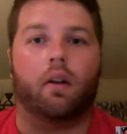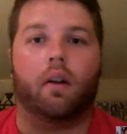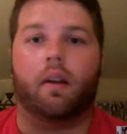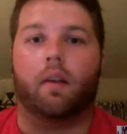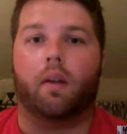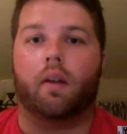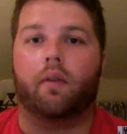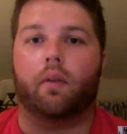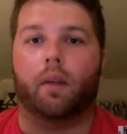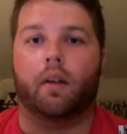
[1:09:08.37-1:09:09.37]
I think, probably
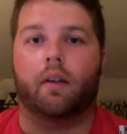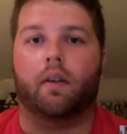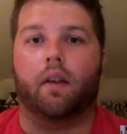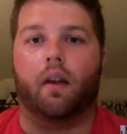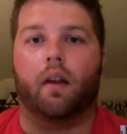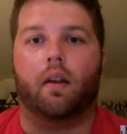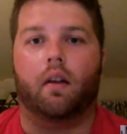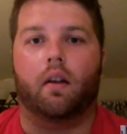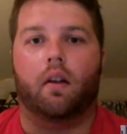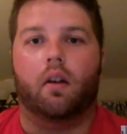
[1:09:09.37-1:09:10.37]
for me to stay
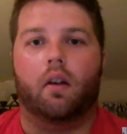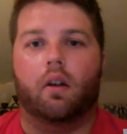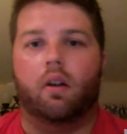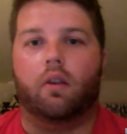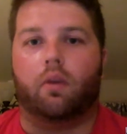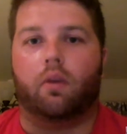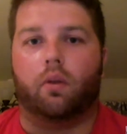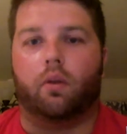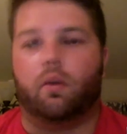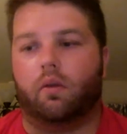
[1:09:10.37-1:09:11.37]
true
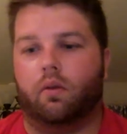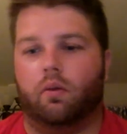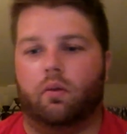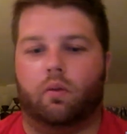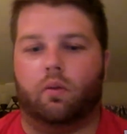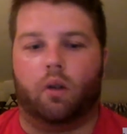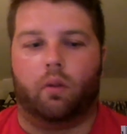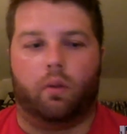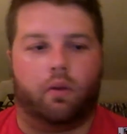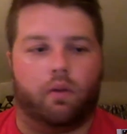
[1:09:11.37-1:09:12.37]
to our
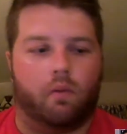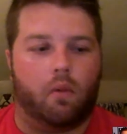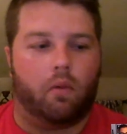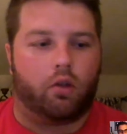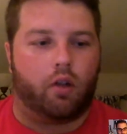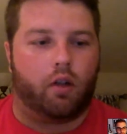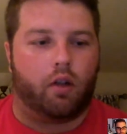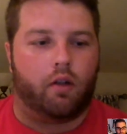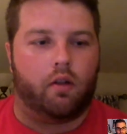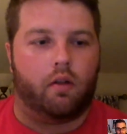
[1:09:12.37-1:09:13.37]
roots and what we're trying
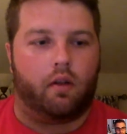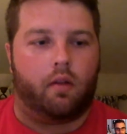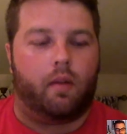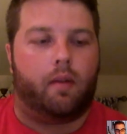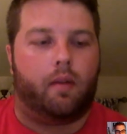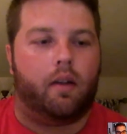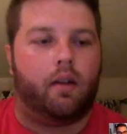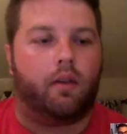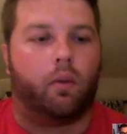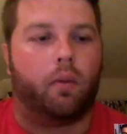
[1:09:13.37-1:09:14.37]
to do than maybe it
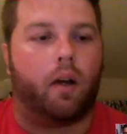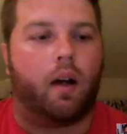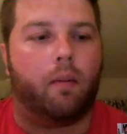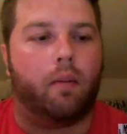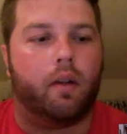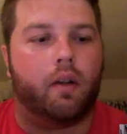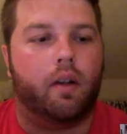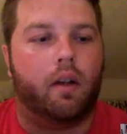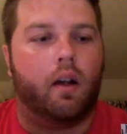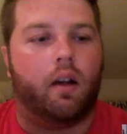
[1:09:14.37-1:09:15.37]
is for Bob. But
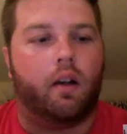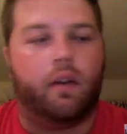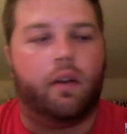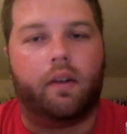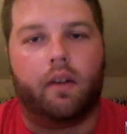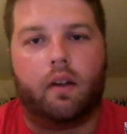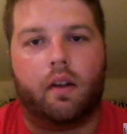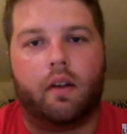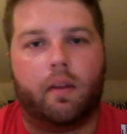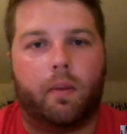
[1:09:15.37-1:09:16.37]
I know visiting
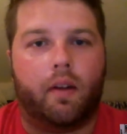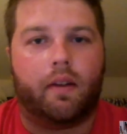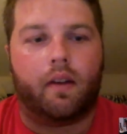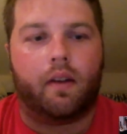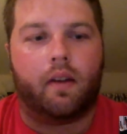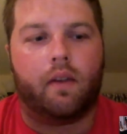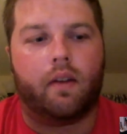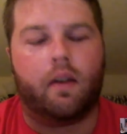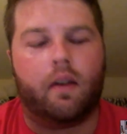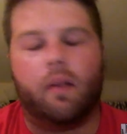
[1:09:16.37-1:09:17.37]
his place and then
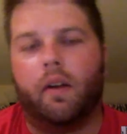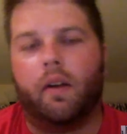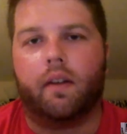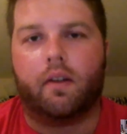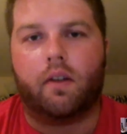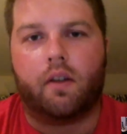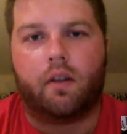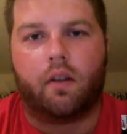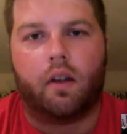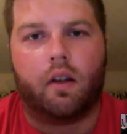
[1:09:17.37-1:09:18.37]
visiting a place like
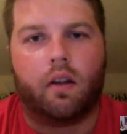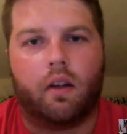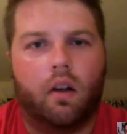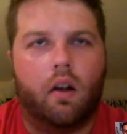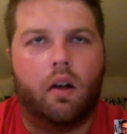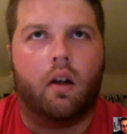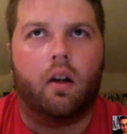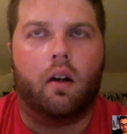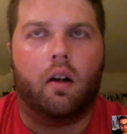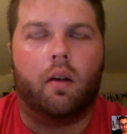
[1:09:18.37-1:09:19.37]
Jester King
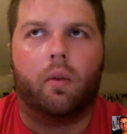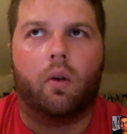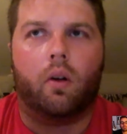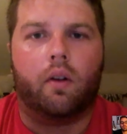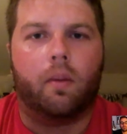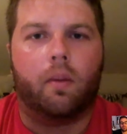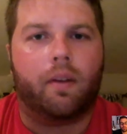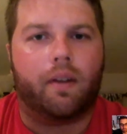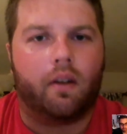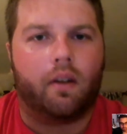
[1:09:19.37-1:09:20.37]
um, or even a
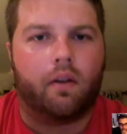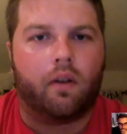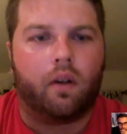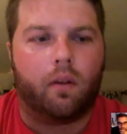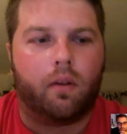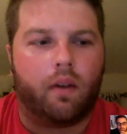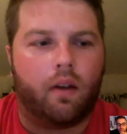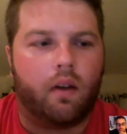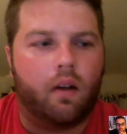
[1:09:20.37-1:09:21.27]
place like Hill Farmstead,